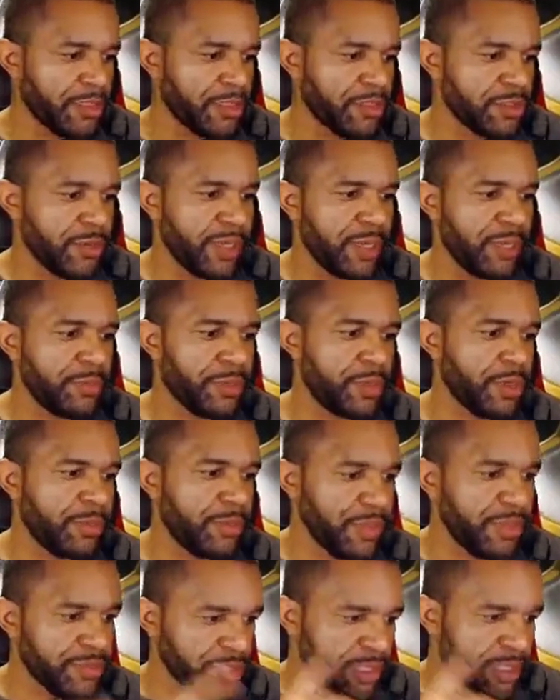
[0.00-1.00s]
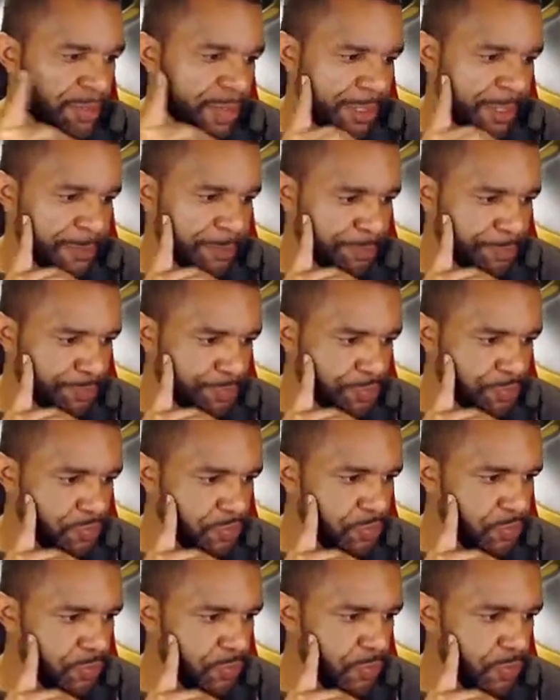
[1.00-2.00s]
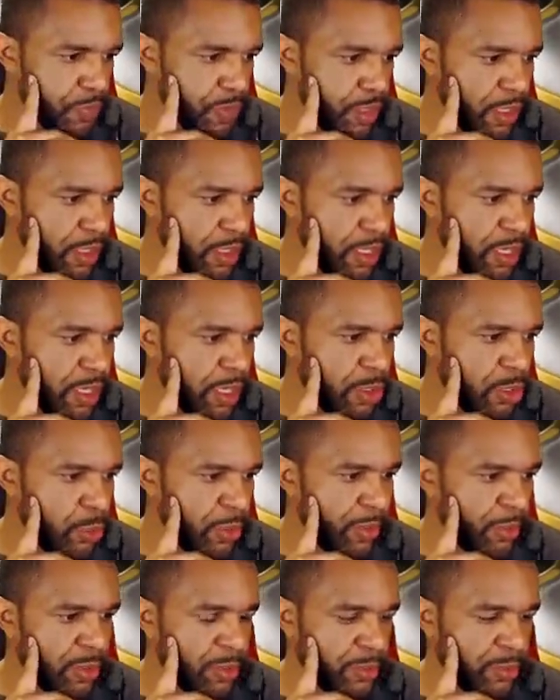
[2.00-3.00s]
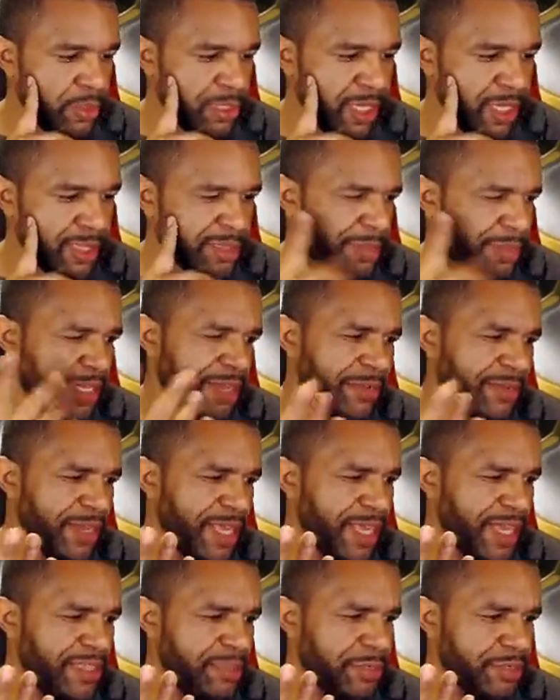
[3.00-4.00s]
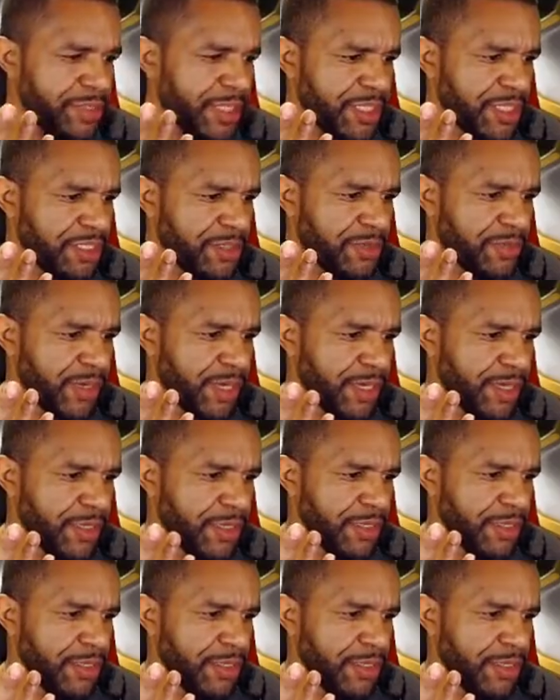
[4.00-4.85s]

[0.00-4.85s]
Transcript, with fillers: Let's go ahead and put our buffs up here. Who do I want to protect? I mean, he already has a protection, right?